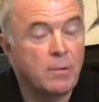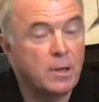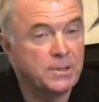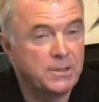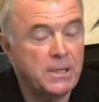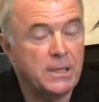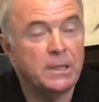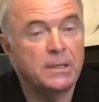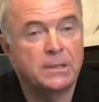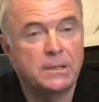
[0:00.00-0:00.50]
My
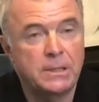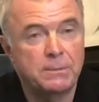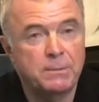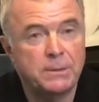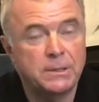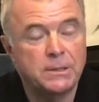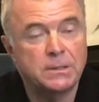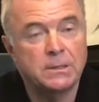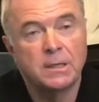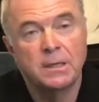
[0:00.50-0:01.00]
second tip
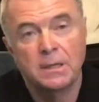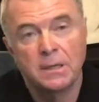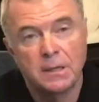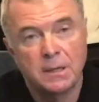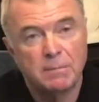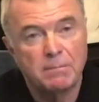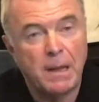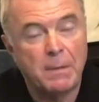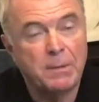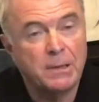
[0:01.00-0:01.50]
is
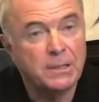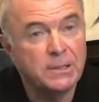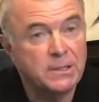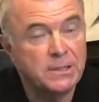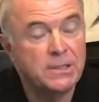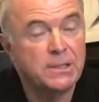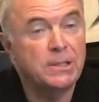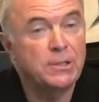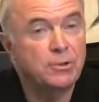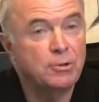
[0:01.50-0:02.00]
maybe
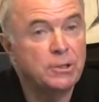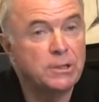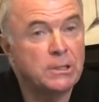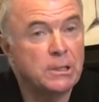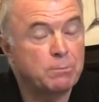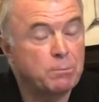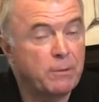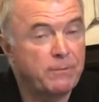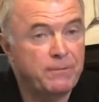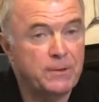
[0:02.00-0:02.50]
consider
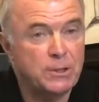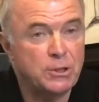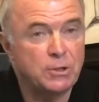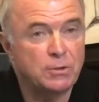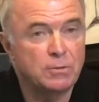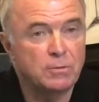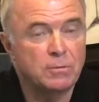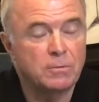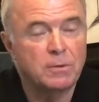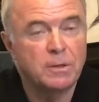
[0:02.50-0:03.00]
using a
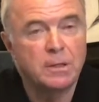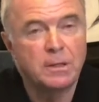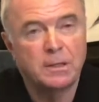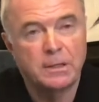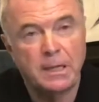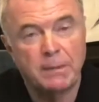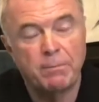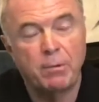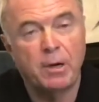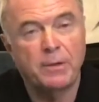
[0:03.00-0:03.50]
professional.
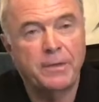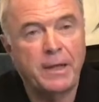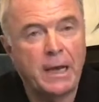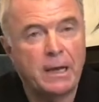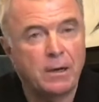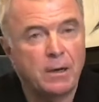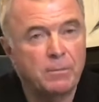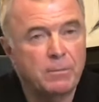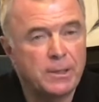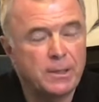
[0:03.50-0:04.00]
Now by
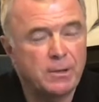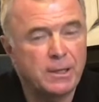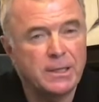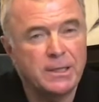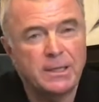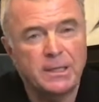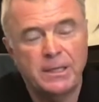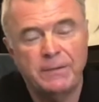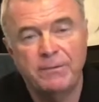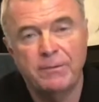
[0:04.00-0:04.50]
that I mean,
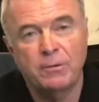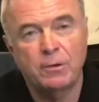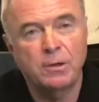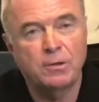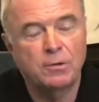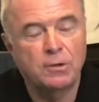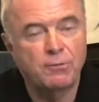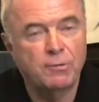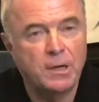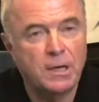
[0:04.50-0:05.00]
like, if you've got
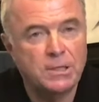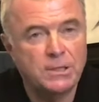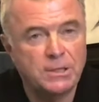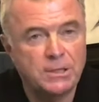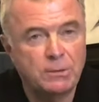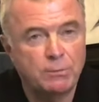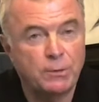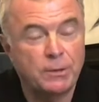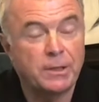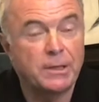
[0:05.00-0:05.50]
a good
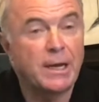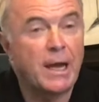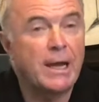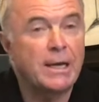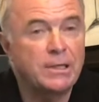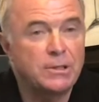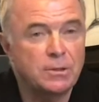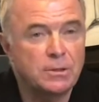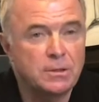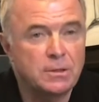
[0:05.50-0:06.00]
relationship with an
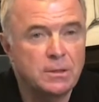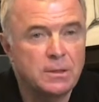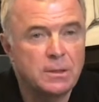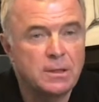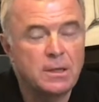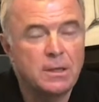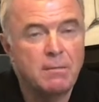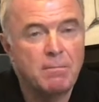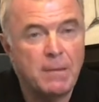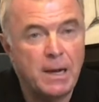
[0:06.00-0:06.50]
agent,
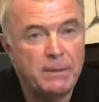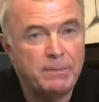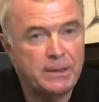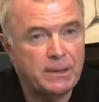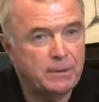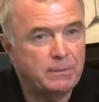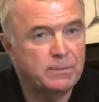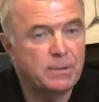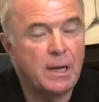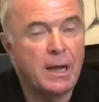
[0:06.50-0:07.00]

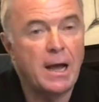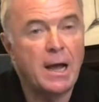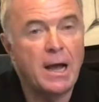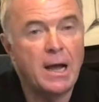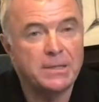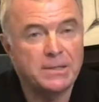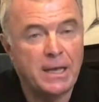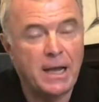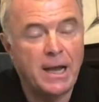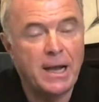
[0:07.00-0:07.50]
maybe
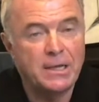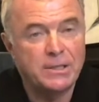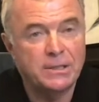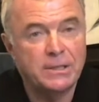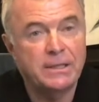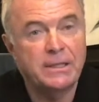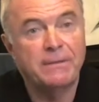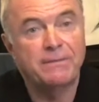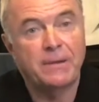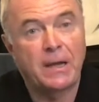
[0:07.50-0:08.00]
ask that
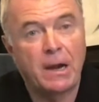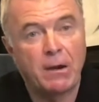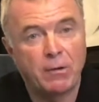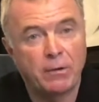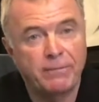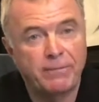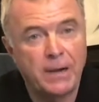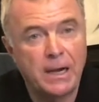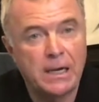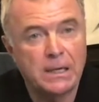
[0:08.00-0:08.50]
agent if they are
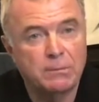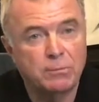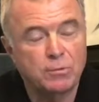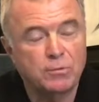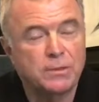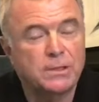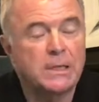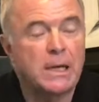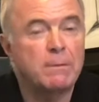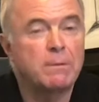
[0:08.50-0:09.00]

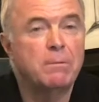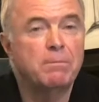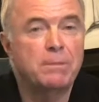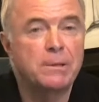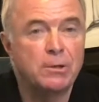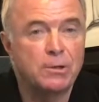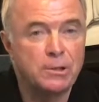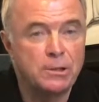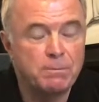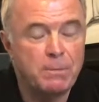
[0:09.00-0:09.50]
available to come and
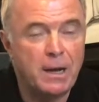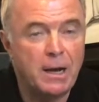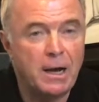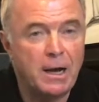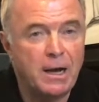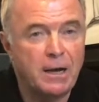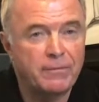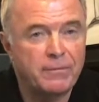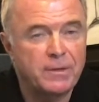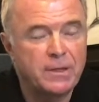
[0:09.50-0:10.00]
bid on your
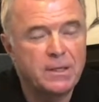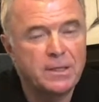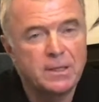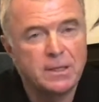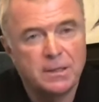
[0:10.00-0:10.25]
behalf.